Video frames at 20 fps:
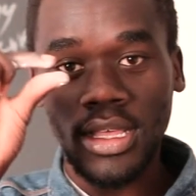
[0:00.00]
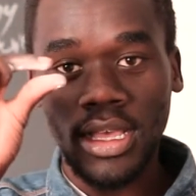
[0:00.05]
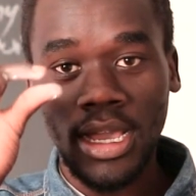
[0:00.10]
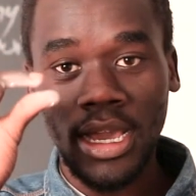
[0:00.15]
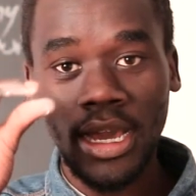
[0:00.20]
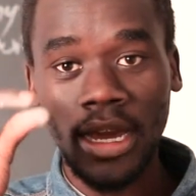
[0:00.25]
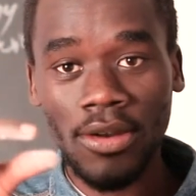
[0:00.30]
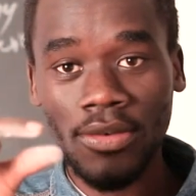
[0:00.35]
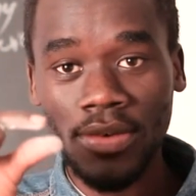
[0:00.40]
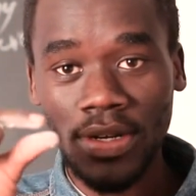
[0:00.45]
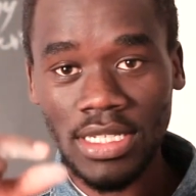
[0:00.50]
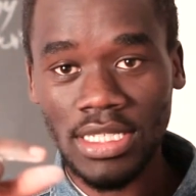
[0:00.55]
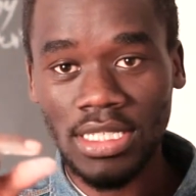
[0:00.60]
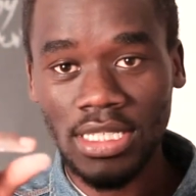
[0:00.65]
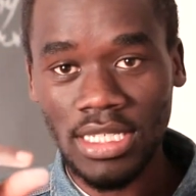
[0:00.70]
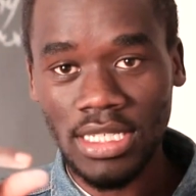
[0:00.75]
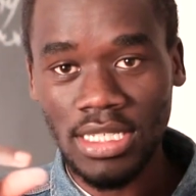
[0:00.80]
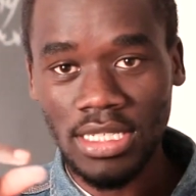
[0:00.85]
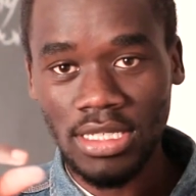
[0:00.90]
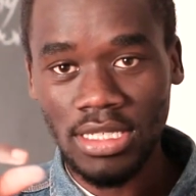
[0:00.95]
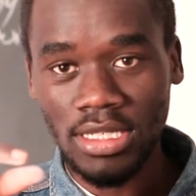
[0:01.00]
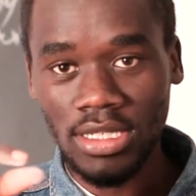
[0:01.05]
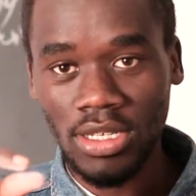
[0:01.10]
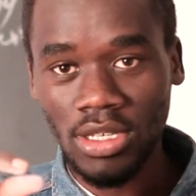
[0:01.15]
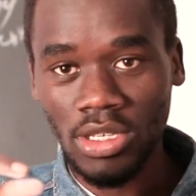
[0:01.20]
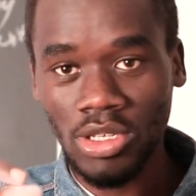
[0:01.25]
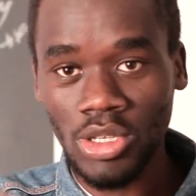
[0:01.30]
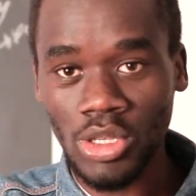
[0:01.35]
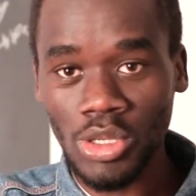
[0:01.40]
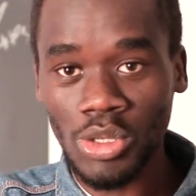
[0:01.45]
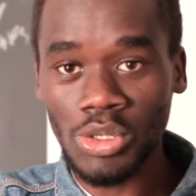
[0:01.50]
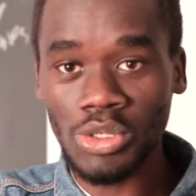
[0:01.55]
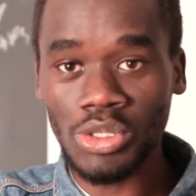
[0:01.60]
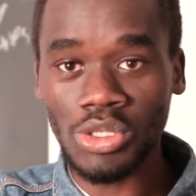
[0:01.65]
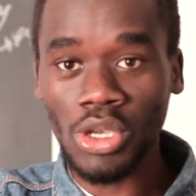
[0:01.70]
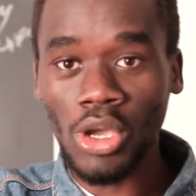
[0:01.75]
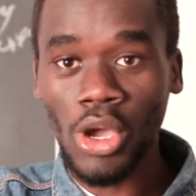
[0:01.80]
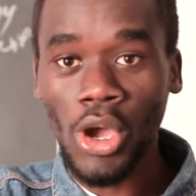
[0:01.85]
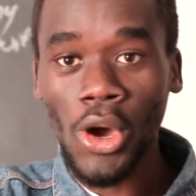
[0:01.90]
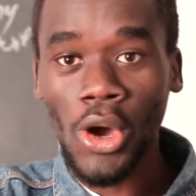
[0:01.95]
currencies, you
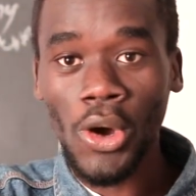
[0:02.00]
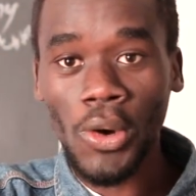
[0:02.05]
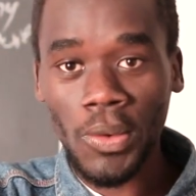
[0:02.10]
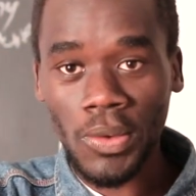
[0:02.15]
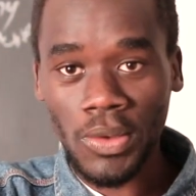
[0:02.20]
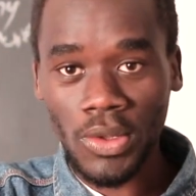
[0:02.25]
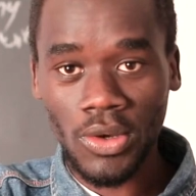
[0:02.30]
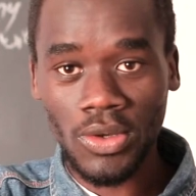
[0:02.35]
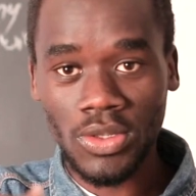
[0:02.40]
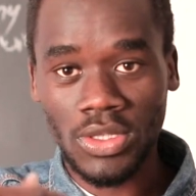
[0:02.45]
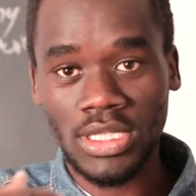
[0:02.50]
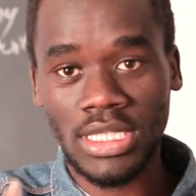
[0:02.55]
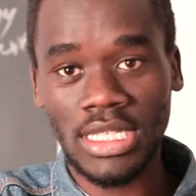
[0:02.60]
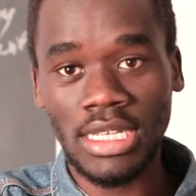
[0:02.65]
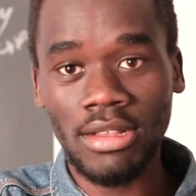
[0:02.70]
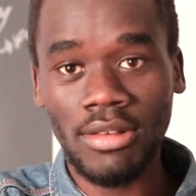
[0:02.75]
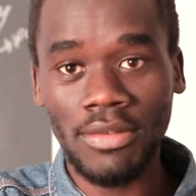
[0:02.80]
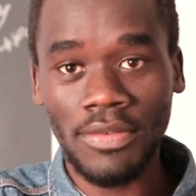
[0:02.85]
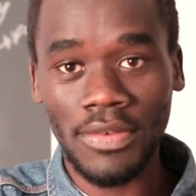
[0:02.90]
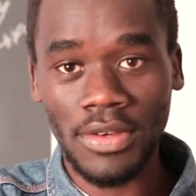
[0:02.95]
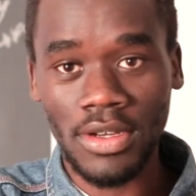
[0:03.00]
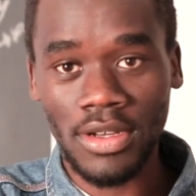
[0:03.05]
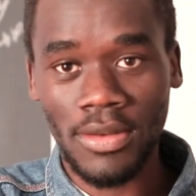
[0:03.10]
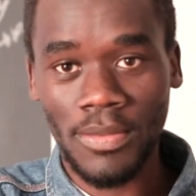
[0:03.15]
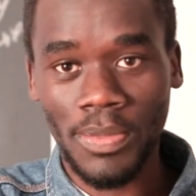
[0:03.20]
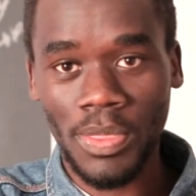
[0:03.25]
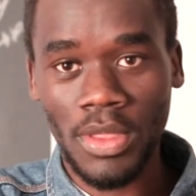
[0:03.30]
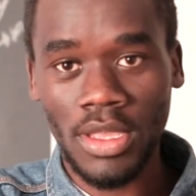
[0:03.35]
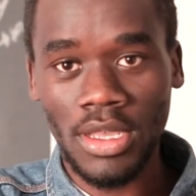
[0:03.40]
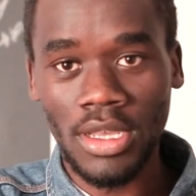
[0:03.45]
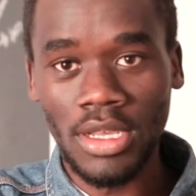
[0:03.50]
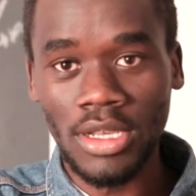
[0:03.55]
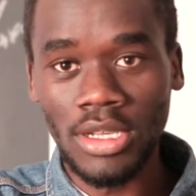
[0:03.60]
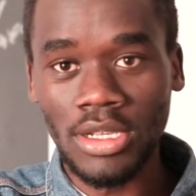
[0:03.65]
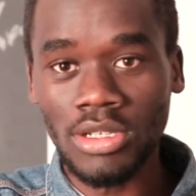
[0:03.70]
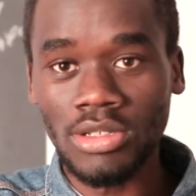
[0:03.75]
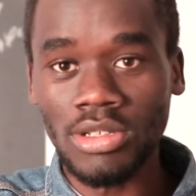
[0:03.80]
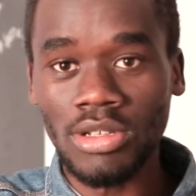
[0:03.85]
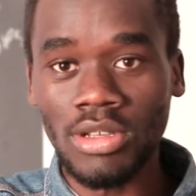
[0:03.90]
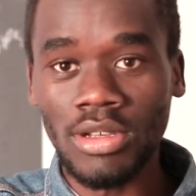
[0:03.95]
use gold or silver.
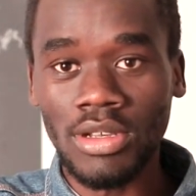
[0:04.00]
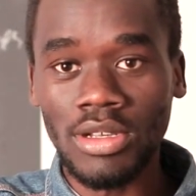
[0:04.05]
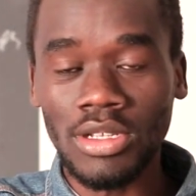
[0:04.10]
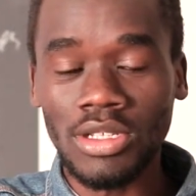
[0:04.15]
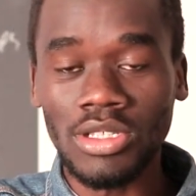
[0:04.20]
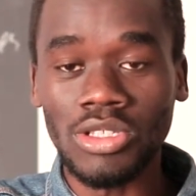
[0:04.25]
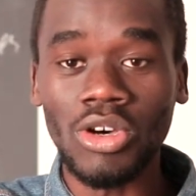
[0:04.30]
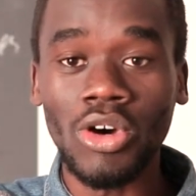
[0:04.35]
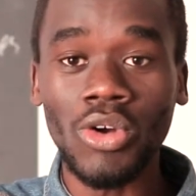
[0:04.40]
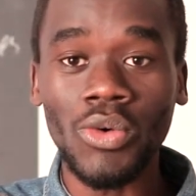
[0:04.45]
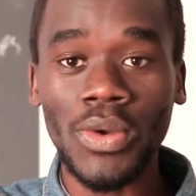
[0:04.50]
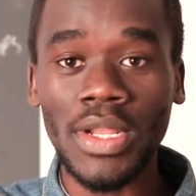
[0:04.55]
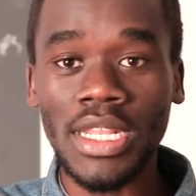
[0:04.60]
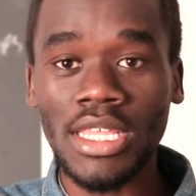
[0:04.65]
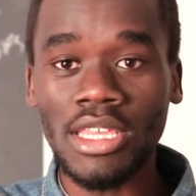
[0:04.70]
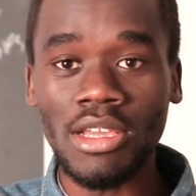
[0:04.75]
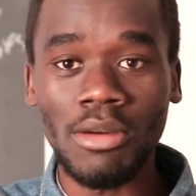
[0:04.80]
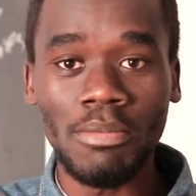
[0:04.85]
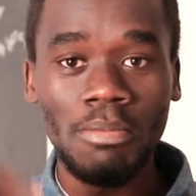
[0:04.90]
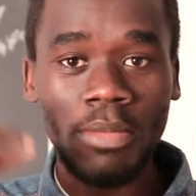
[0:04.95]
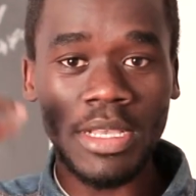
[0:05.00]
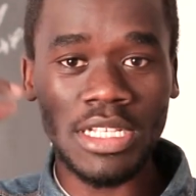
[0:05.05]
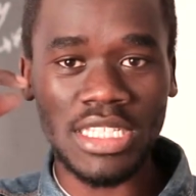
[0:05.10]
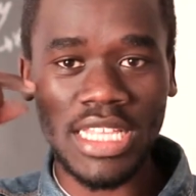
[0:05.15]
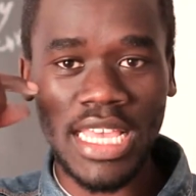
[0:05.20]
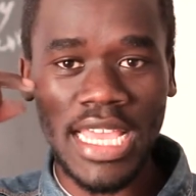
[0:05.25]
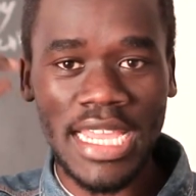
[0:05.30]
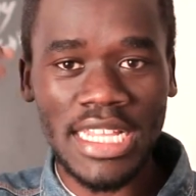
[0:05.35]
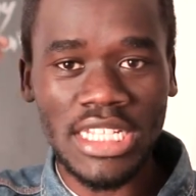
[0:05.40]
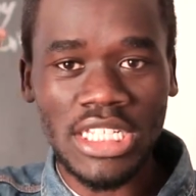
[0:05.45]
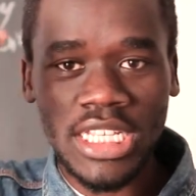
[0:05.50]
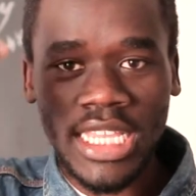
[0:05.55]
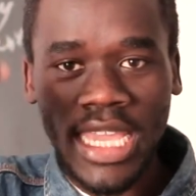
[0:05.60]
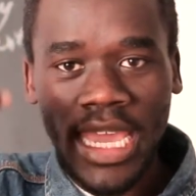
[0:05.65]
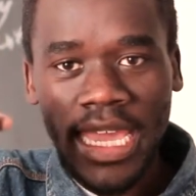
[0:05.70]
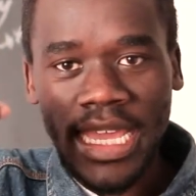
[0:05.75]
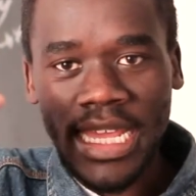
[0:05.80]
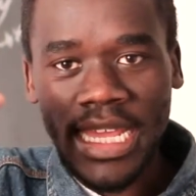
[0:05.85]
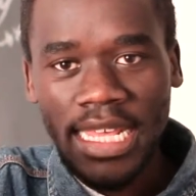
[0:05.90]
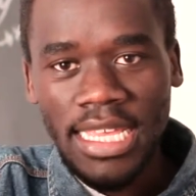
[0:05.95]
So already you're
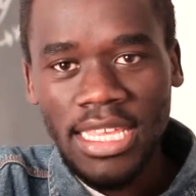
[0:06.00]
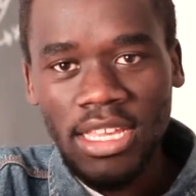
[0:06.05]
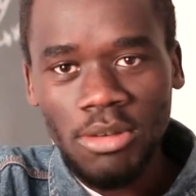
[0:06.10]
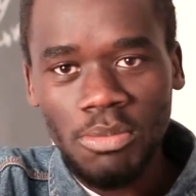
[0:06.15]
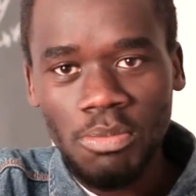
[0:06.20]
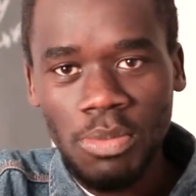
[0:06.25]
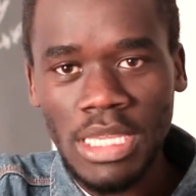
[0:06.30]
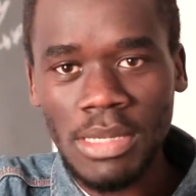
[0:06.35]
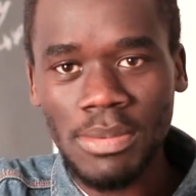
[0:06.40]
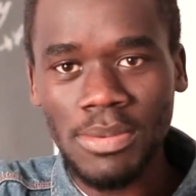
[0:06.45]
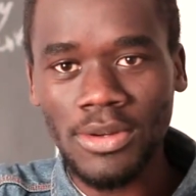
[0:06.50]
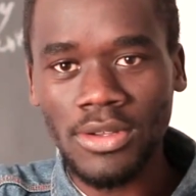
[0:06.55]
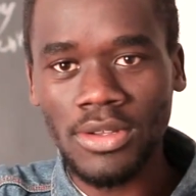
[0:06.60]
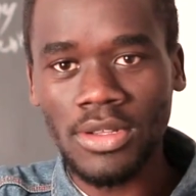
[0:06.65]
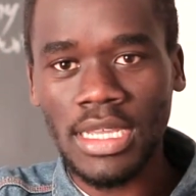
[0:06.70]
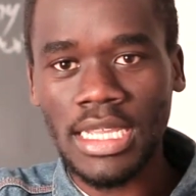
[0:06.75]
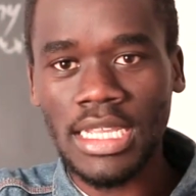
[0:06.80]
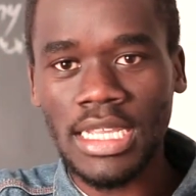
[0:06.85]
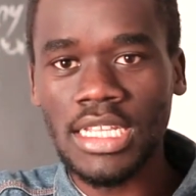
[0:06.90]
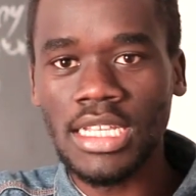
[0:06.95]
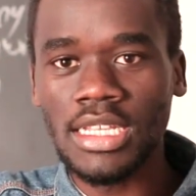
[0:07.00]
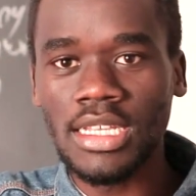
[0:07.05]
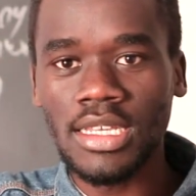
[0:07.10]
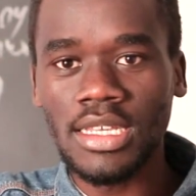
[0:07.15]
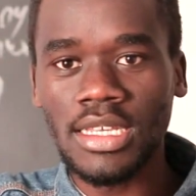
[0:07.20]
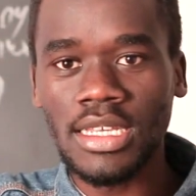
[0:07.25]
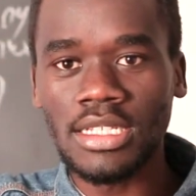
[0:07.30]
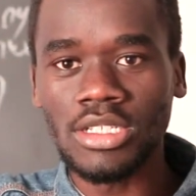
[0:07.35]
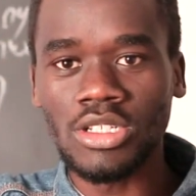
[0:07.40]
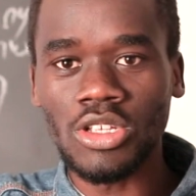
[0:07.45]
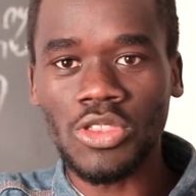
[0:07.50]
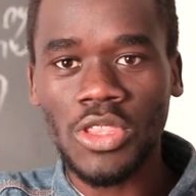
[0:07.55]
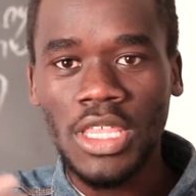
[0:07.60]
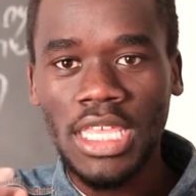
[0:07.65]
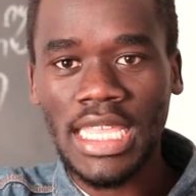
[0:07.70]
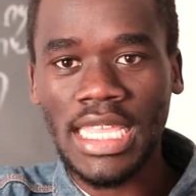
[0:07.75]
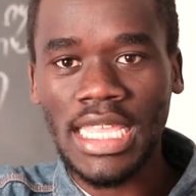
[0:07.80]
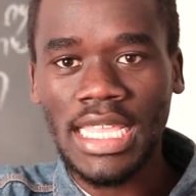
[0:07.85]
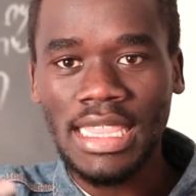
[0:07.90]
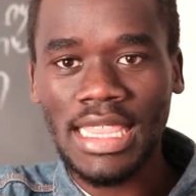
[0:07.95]
miseducating your people into
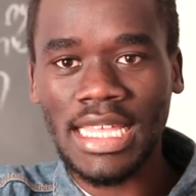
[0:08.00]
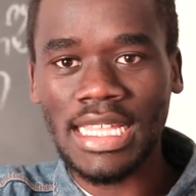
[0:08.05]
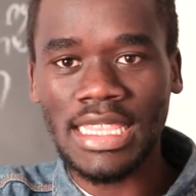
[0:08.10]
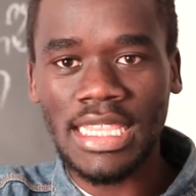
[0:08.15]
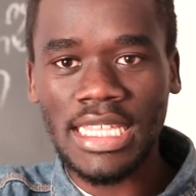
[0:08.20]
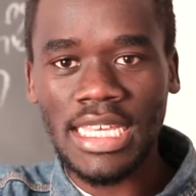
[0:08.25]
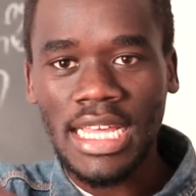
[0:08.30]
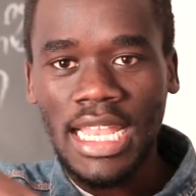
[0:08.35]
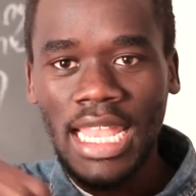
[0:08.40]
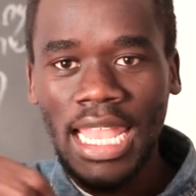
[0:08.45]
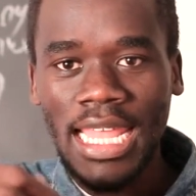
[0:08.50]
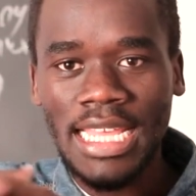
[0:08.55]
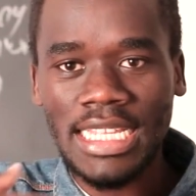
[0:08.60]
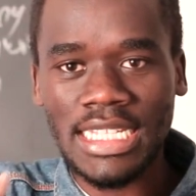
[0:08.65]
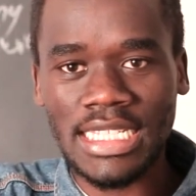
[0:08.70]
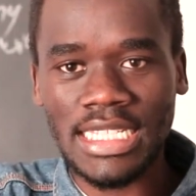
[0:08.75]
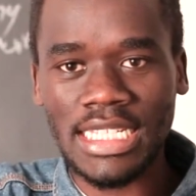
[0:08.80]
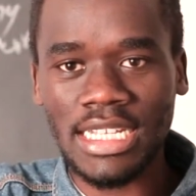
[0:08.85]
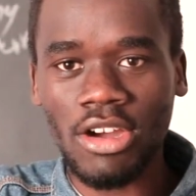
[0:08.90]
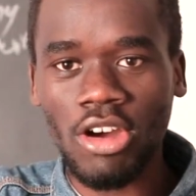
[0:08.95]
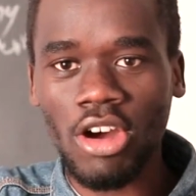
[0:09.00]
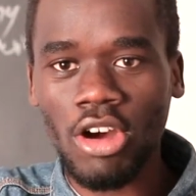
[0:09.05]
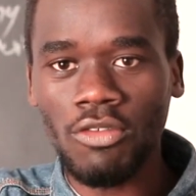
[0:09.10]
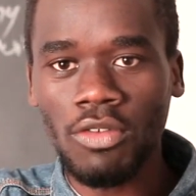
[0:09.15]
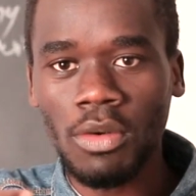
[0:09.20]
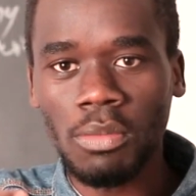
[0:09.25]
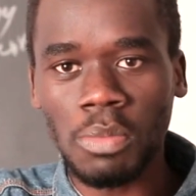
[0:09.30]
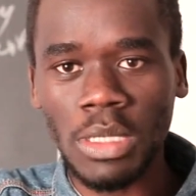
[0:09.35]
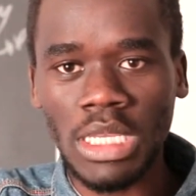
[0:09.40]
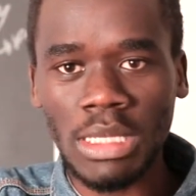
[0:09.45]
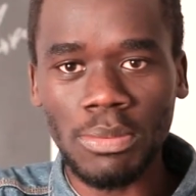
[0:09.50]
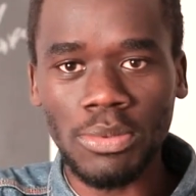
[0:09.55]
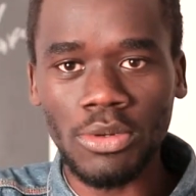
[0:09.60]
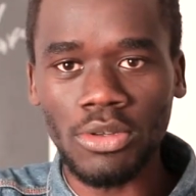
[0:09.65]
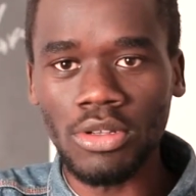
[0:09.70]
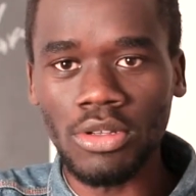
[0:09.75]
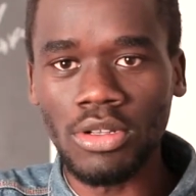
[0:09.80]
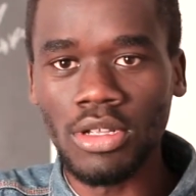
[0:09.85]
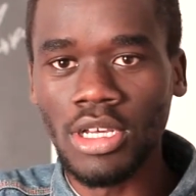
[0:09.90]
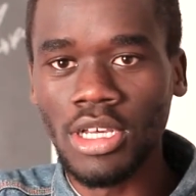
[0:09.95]
thinking that they are lesser of a
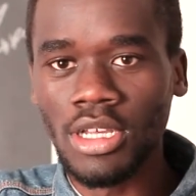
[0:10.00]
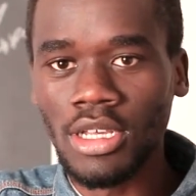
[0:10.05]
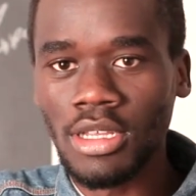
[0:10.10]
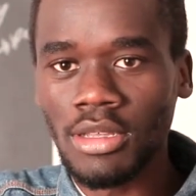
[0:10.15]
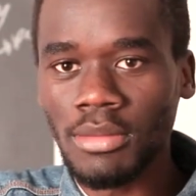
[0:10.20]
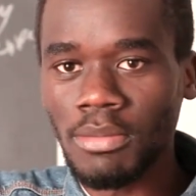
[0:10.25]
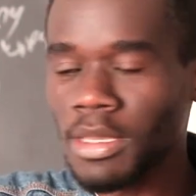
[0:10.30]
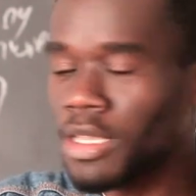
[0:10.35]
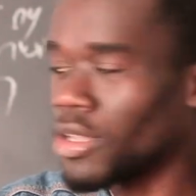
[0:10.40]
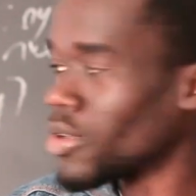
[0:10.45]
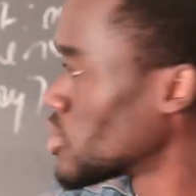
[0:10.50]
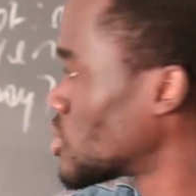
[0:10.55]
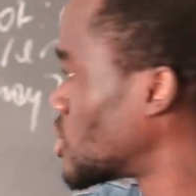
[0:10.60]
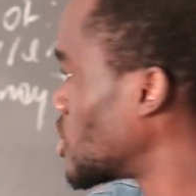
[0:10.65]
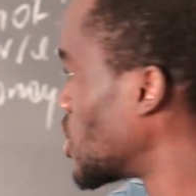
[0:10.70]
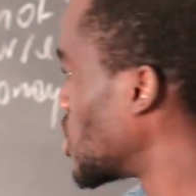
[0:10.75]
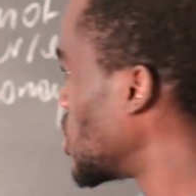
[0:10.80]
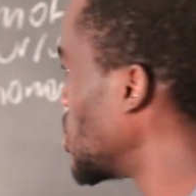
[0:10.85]
people, because you're